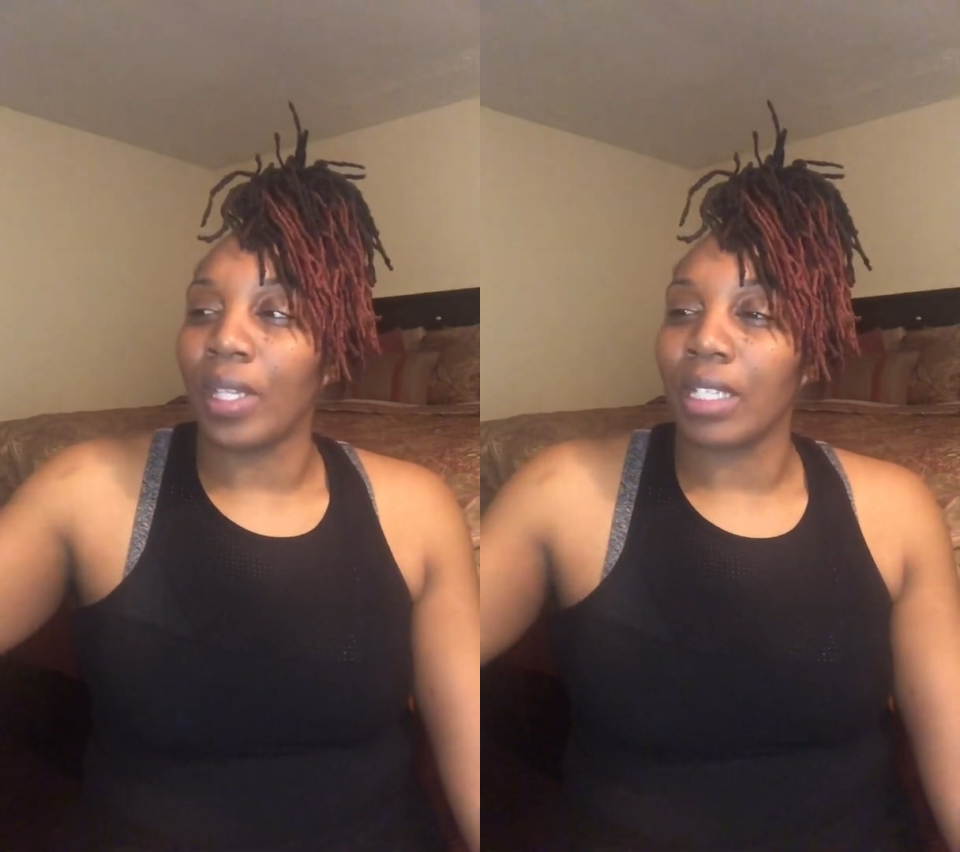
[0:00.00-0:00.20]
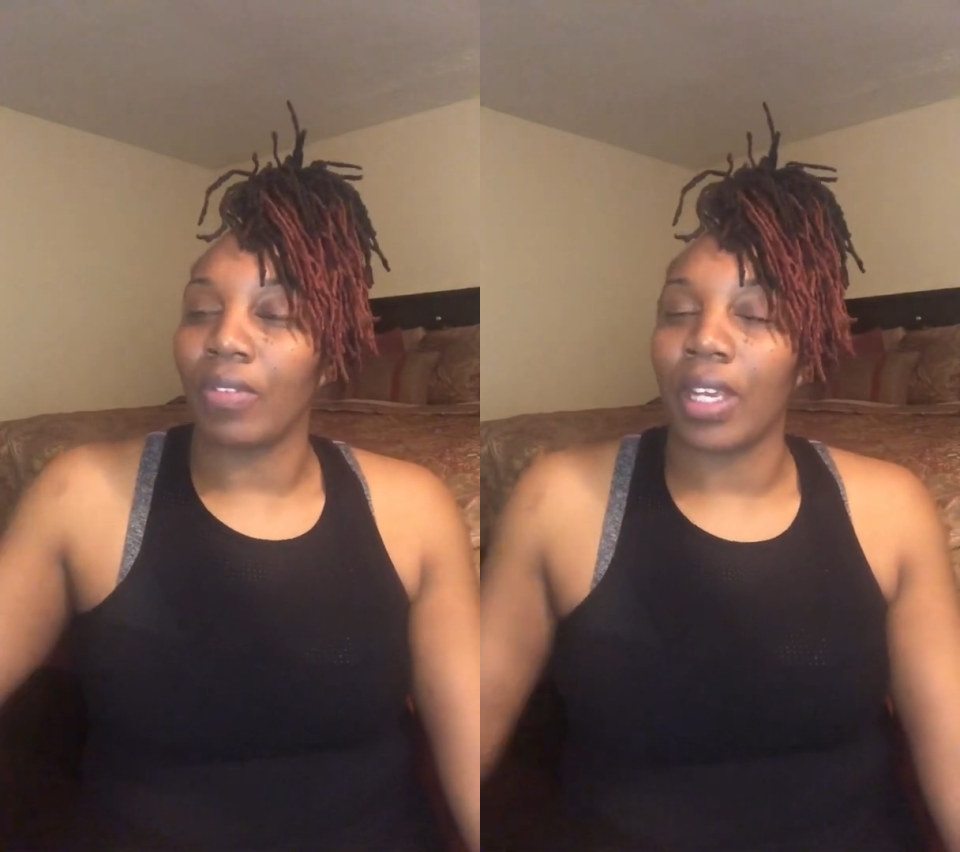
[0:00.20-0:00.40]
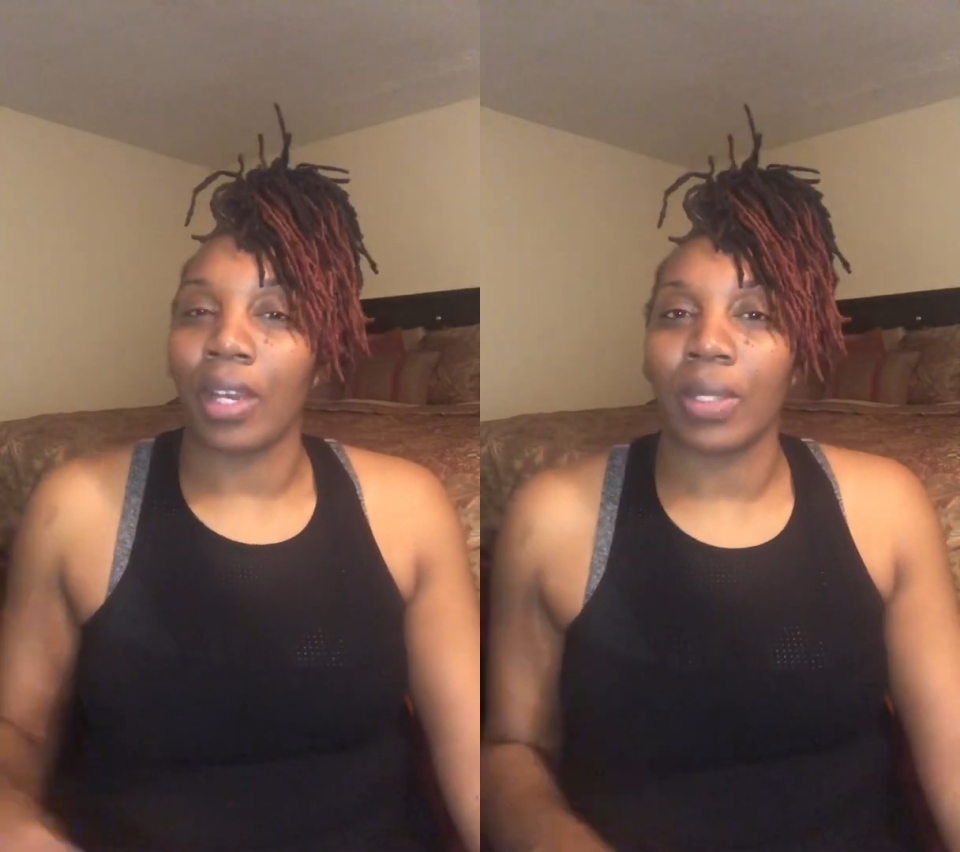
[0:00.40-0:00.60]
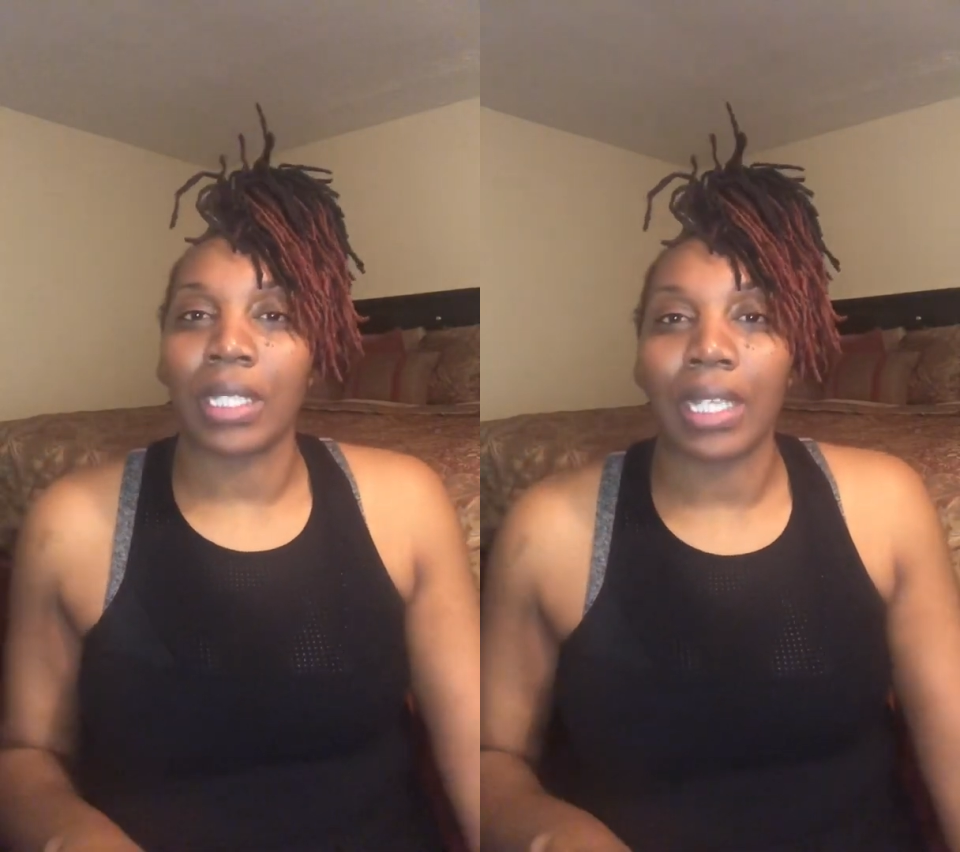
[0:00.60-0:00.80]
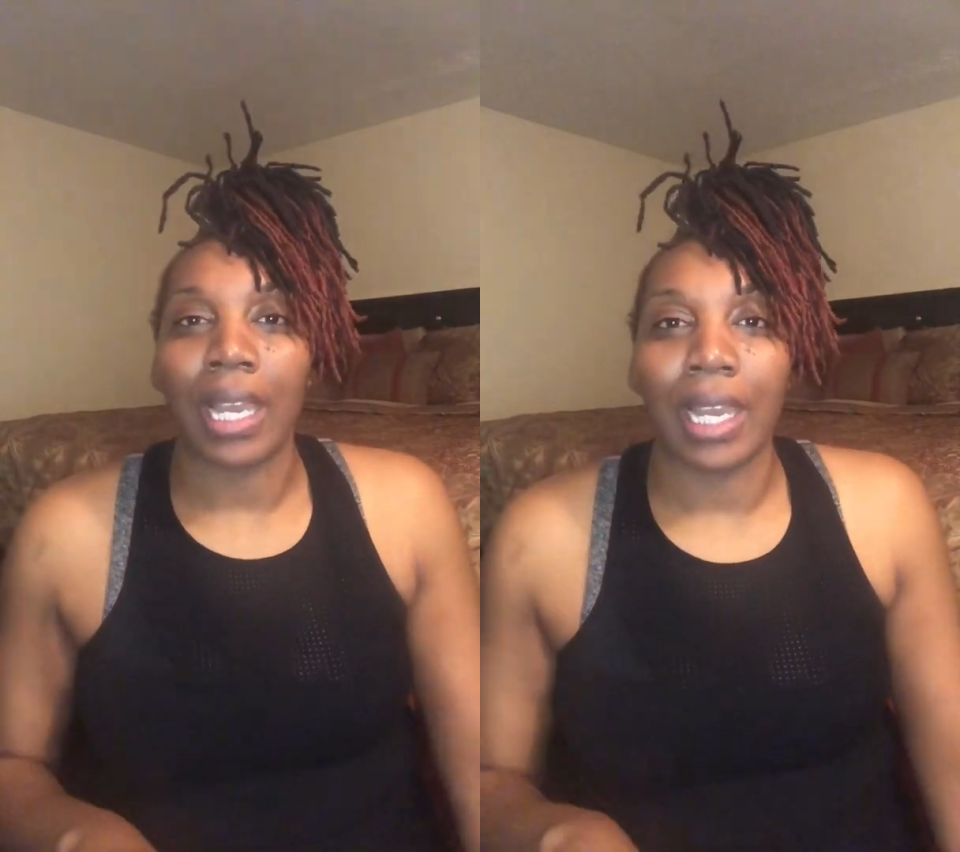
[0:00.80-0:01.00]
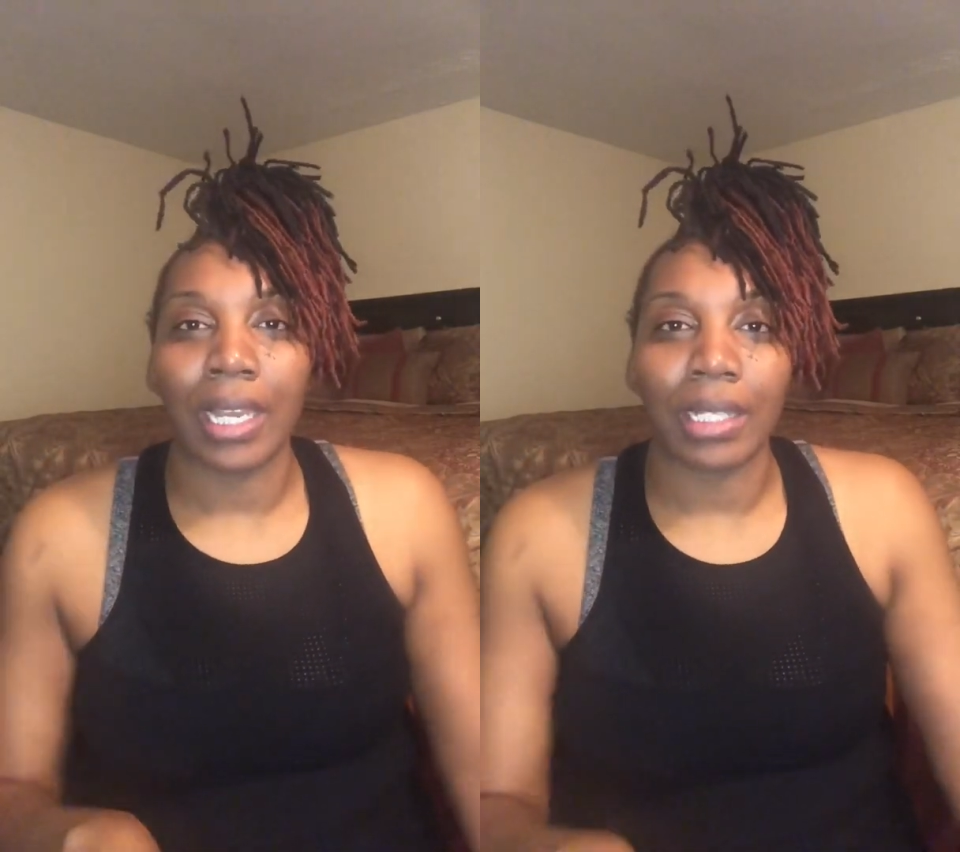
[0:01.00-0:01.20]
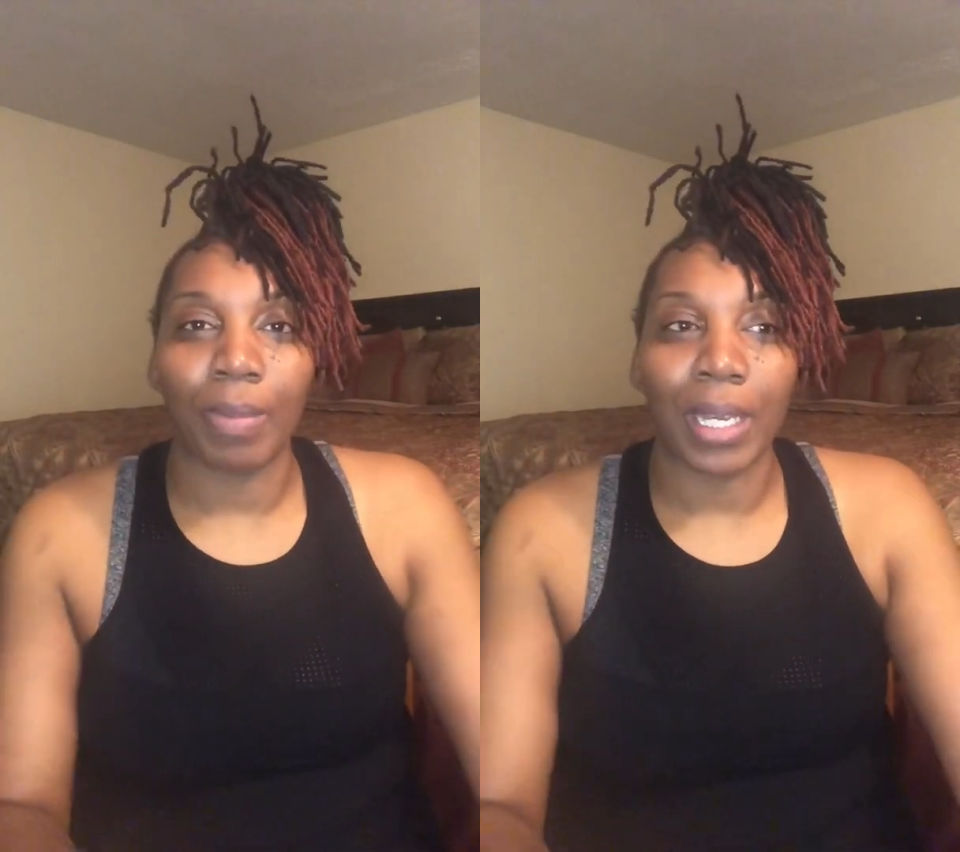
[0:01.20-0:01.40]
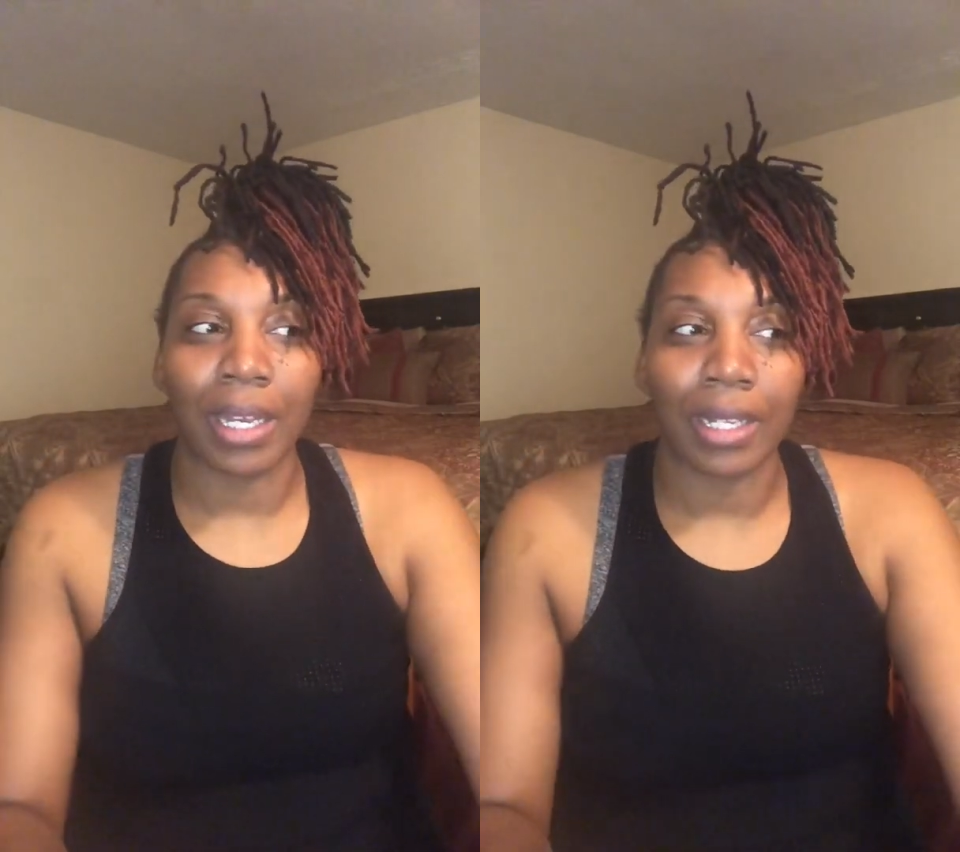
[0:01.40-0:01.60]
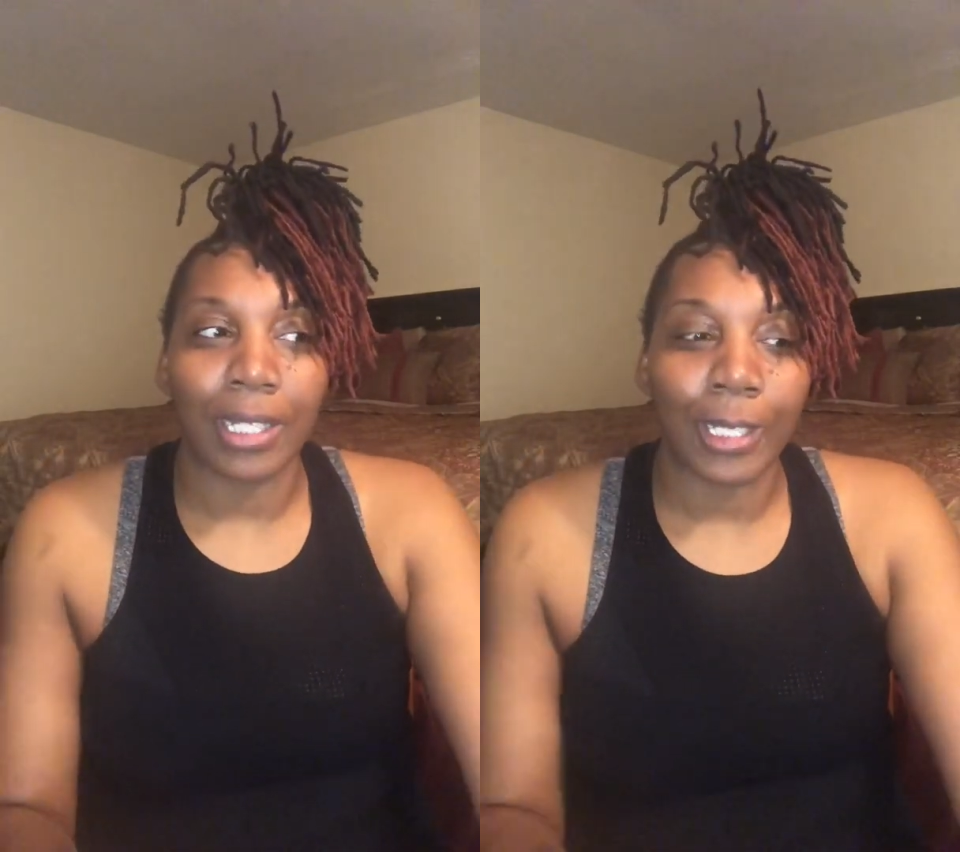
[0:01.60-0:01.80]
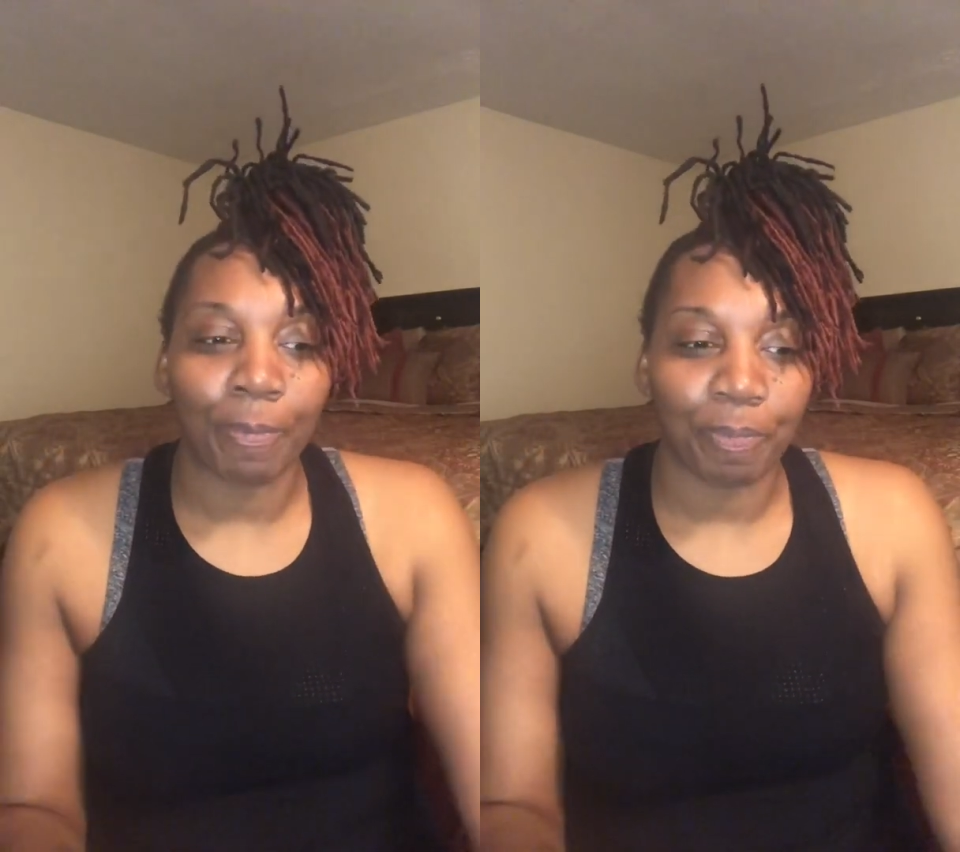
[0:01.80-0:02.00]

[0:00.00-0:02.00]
this video today is because